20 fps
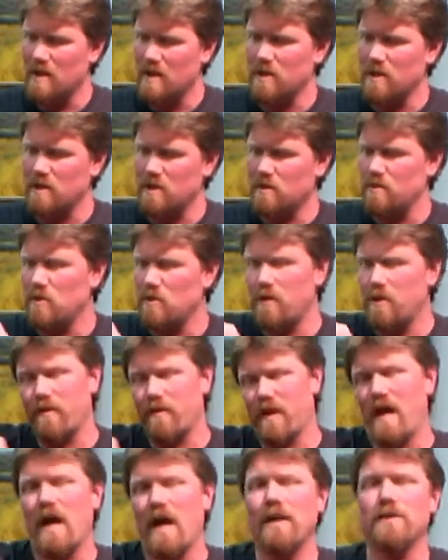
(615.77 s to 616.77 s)
Just sort of
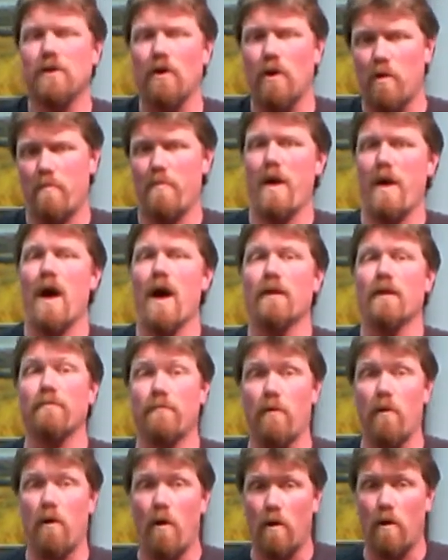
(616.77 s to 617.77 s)
a catch-all bag
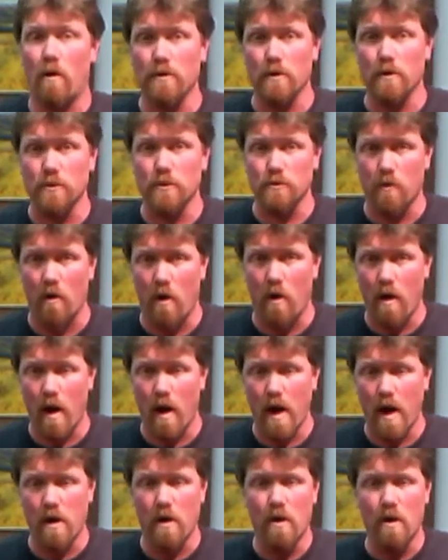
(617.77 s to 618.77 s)
for all your
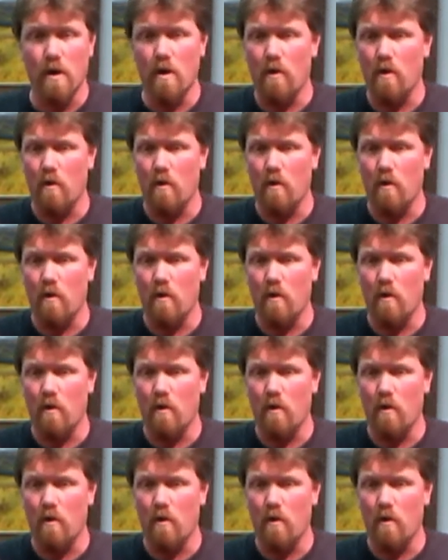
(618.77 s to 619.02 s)
drawing